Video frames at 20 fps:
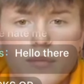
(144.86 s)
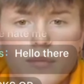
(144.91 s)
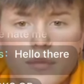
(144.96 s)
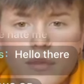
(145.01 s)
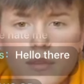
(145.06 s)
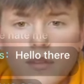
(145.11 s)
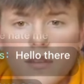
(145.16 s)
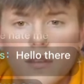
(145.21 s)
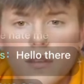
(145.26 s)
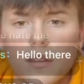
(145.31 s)

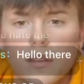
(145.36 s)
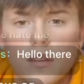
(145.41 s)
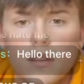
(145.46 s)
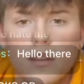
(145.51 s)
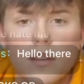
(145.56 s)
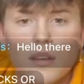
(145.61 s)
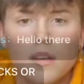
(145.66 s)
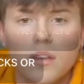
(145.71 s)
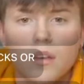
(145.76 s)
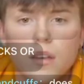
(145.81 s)

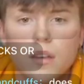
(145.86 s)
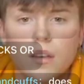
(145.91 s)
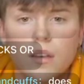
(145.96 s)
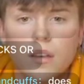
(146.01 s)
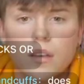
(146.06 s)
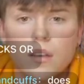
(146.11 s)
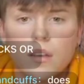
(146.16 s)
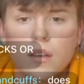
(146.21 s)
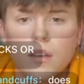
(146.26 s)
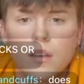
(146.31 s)

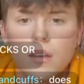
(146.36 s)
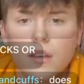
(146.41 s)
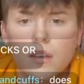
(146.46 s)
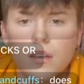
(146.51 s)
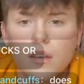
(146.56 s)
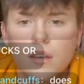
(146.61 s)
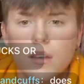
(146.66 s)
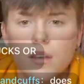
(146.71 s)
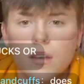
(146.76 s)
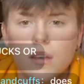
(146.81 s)

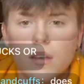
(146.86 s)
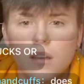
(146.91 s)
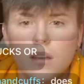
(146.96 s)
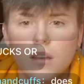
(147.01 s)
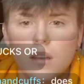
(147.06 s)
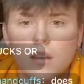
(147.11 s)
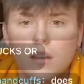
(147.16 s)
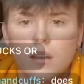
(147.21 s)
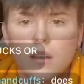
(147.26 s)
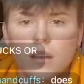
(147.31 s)

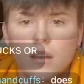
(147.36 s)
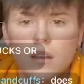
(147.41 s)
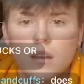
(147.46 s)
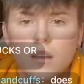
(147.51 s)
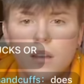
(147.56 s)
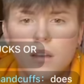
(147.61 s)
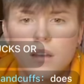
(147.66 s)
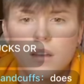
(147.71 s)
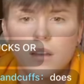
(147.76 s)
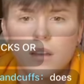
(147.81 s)

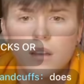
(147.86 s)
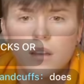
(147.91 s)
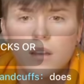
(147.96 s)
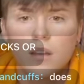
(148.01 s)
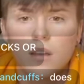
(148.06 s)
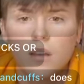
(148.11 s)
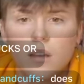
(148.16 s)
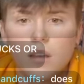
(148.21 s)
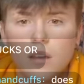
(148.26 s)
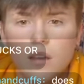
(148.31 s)

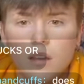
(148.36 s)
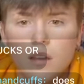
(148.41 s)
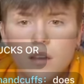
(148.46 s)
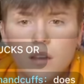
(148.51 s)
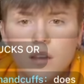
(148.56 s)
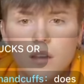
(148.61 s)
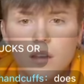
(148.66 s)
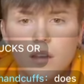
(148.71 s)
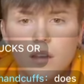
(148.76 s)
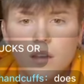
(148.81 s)

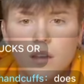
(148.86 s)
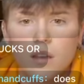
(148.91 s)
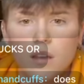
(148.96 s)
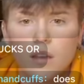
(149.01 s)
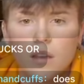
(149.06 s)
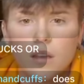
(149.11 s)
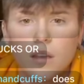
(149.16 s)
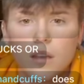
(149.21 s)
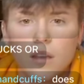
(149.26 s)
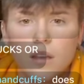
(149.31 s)

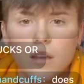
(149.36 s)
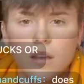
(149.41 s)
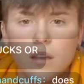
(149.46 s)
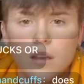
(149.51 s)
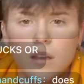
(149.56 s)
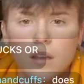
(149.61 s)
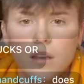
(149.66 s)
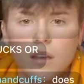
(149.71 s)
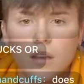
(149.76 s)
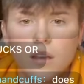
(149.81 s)

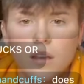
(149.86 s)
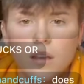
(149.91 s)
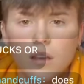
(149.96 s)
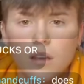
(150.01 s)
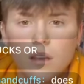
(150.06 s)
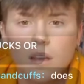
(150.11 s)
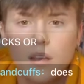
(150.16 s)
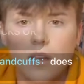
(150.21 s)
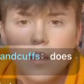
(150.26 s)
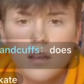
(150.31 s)

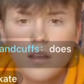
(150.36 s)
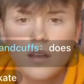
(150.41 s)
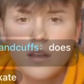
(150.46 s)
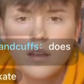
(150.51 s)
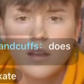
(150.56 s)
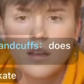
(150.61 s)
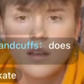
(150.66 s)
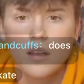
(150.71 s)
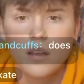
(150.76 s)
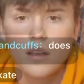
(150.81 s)

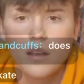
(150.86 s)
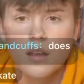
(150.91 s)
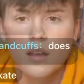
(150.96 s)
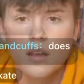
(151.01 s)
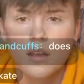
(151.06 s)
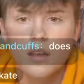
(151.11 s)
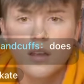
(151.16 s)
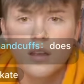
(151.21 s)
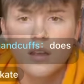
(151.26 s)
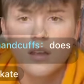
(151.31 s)

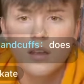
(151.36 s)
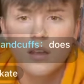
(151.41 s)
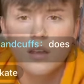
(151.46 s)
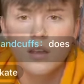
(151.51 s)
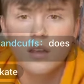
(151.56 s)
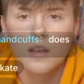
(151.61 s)
Nothing is said.